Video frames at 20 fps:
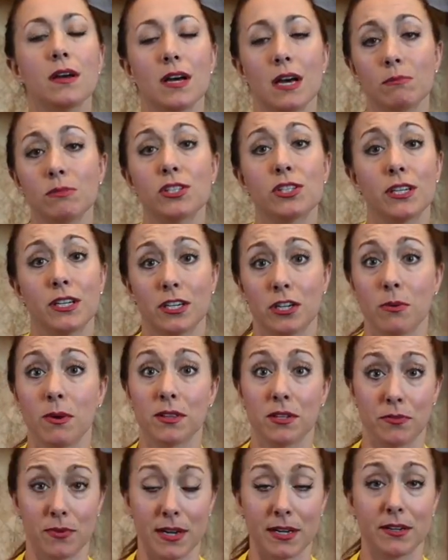I'm just gonna go
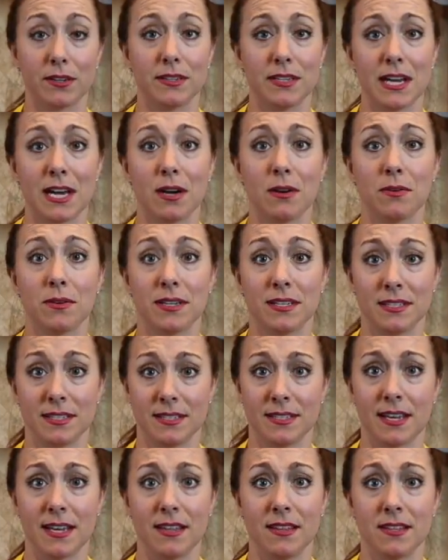on the record now and
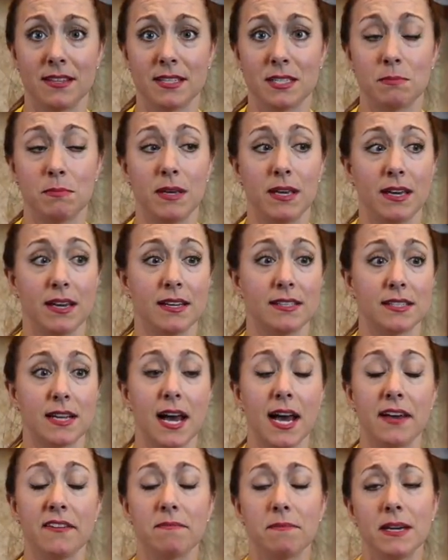say this because
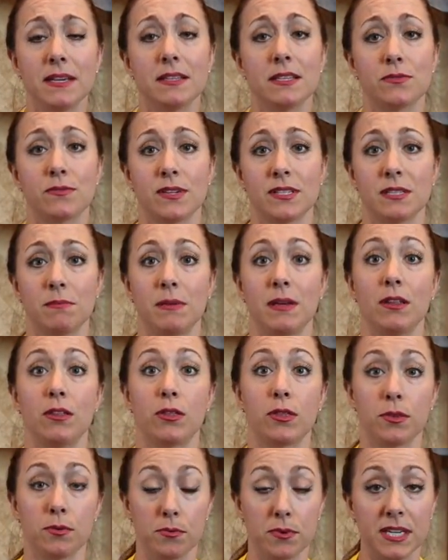I've made this recipe
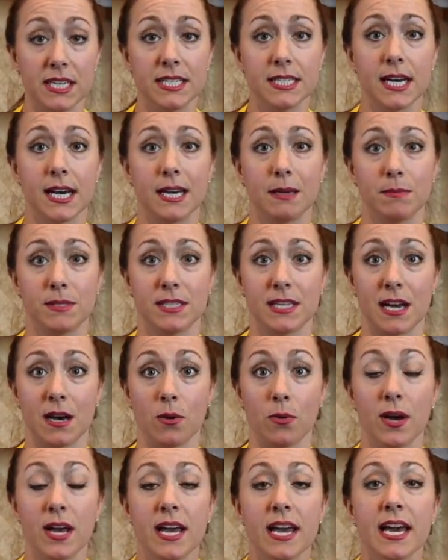3 times
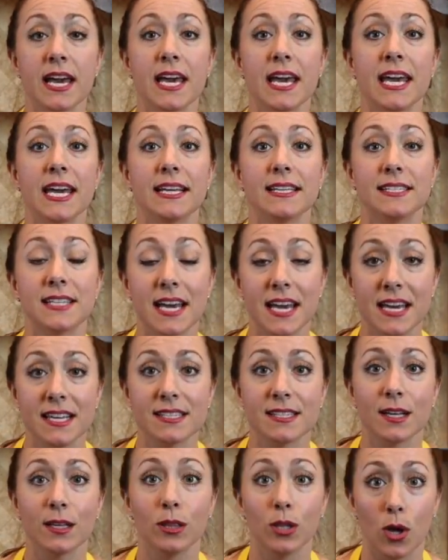now. It
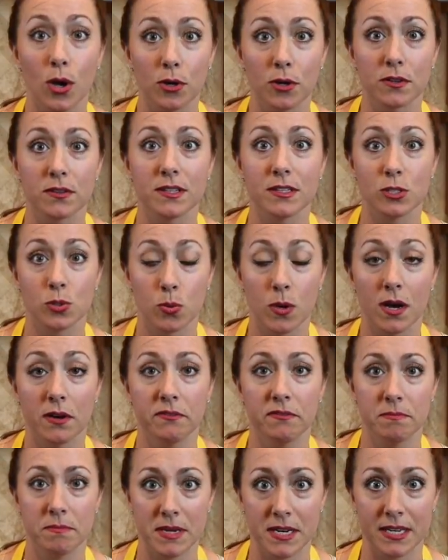takes longer than
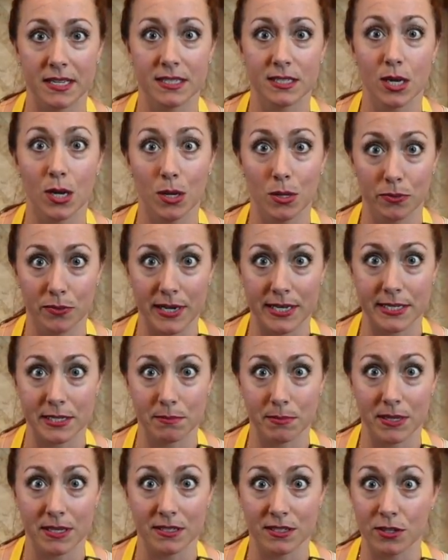12 minutes,
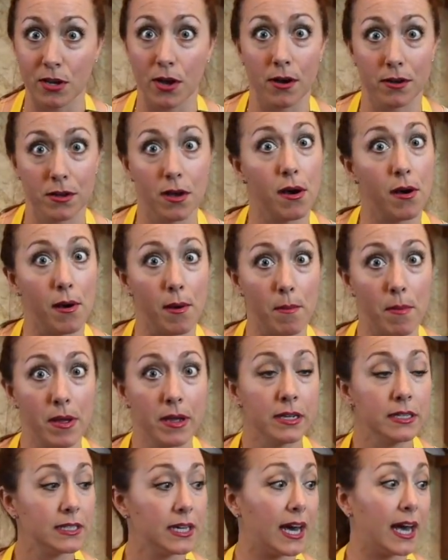allrecipes.com.
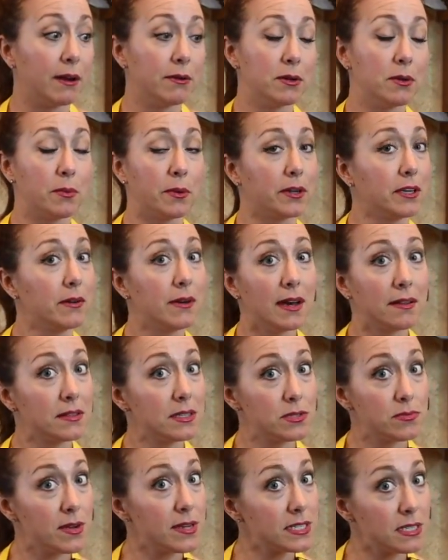I don't know where you got
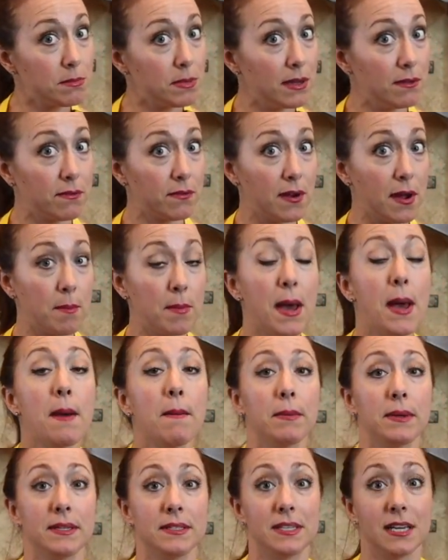this recipe from,
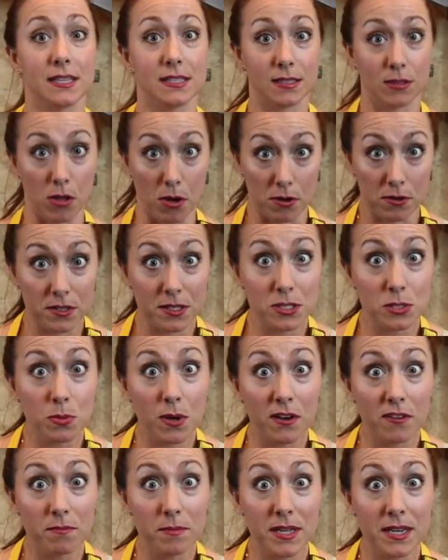but it takes longer than
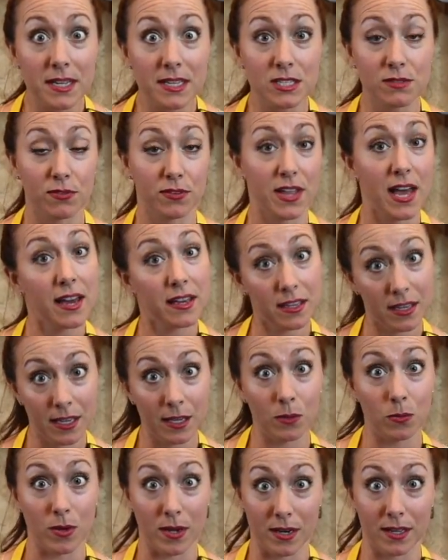12 minutes for that
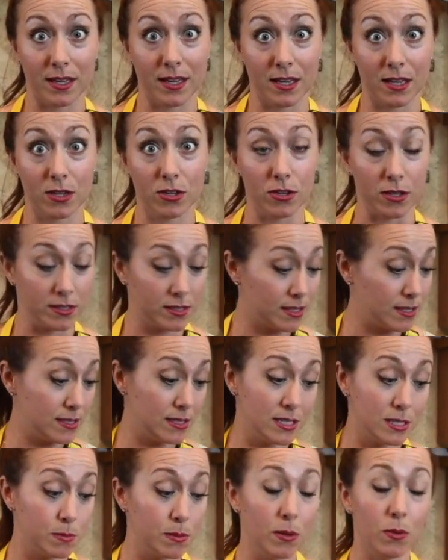quinoa to get cooked
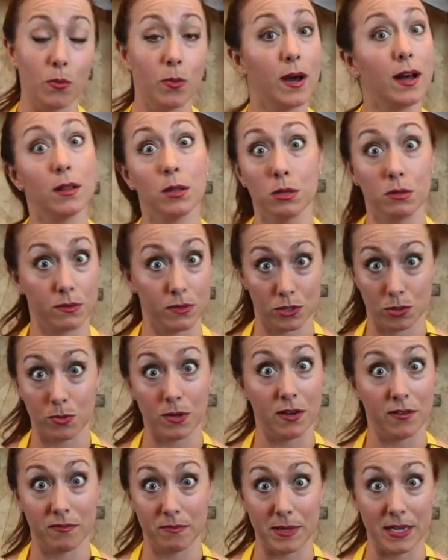because it's been well over
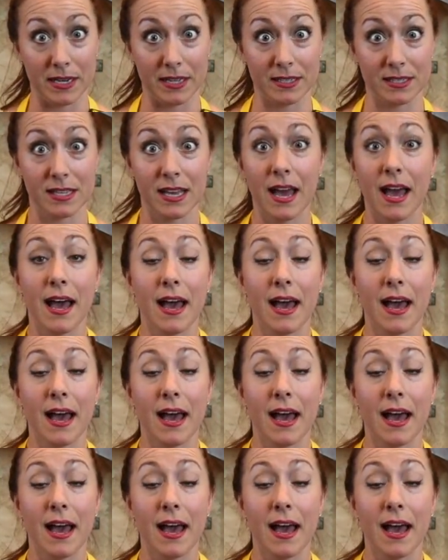12 minutes.